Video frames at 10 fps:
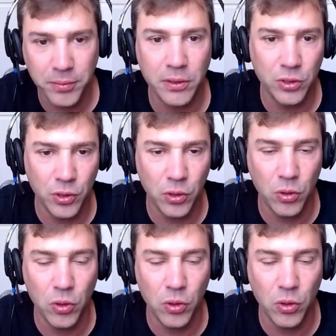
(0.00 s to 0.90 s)
but
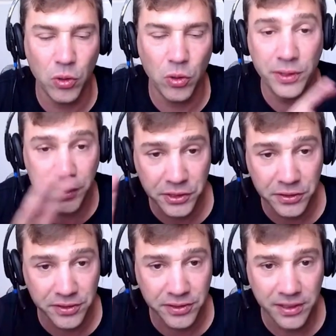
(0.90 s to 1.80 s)
also on all the
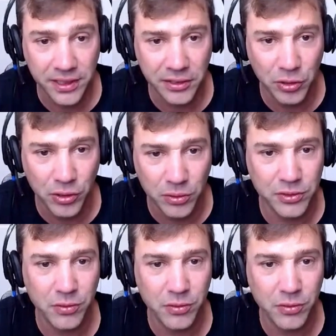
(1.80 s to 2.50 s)
regions in eToro.